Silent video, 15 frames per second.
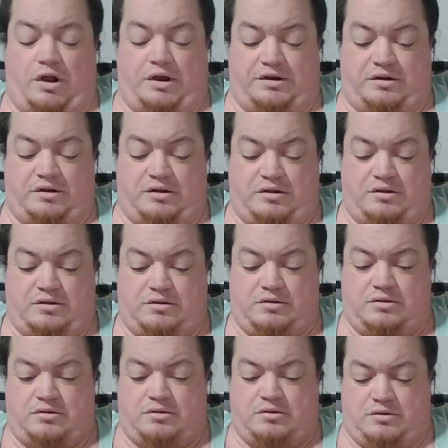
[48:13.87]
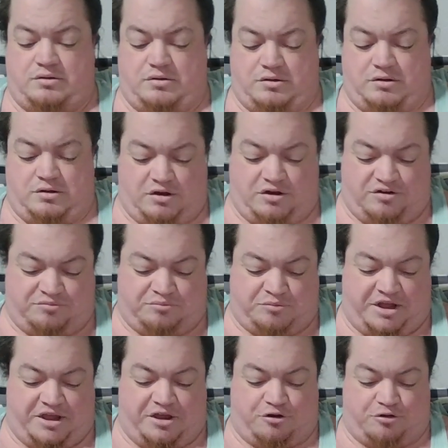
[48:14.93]
one
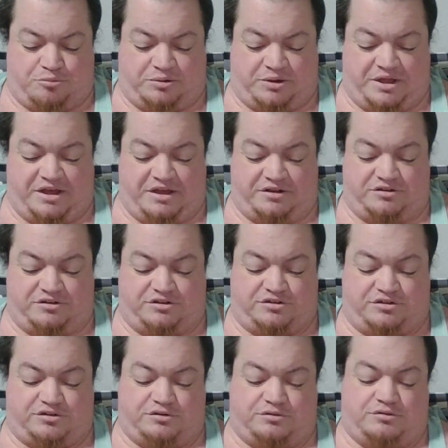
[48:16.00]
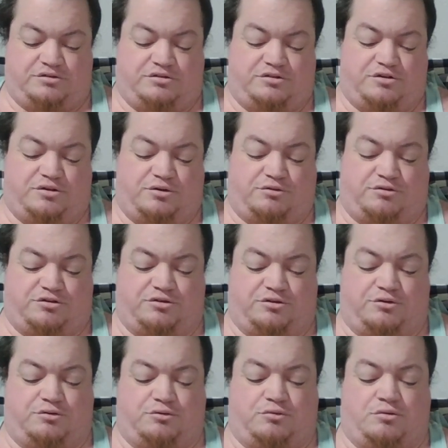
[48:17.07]
my air plants due
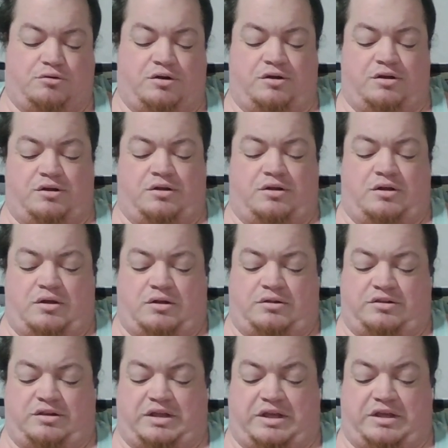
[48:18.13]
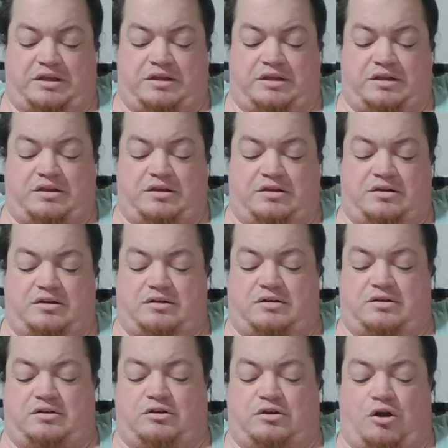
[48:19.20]
to the
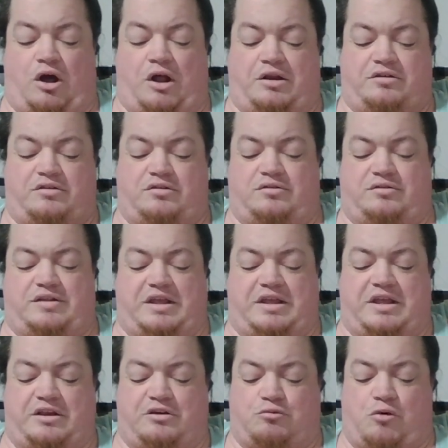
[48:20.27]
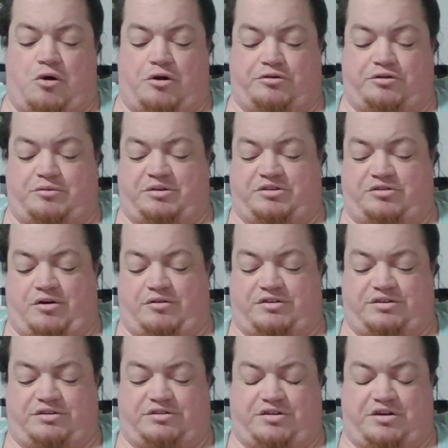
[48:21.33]
not thinking to water them as
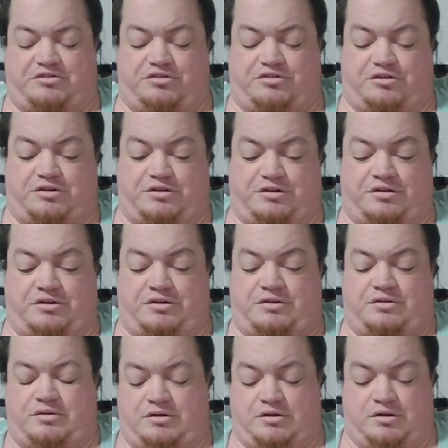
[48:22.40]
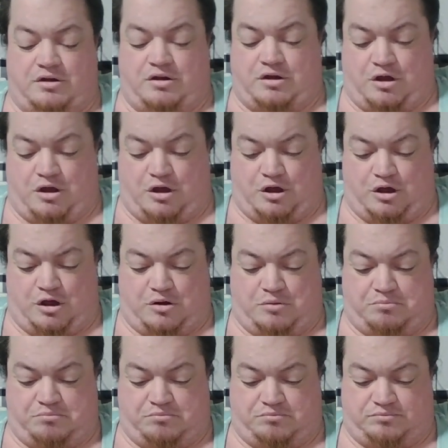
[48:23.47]
often as I should.
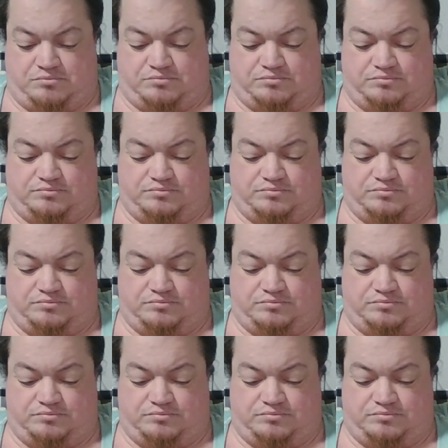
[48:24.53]
Um,